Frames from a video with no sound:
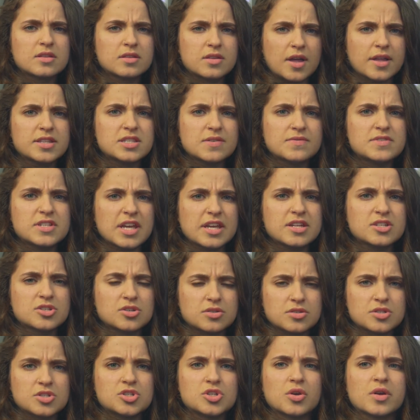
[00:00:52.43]
lots of
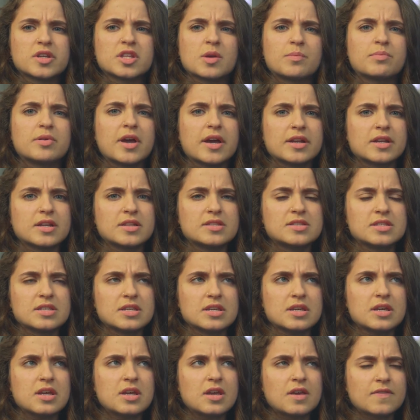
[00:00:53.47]
dangers during the pregnancy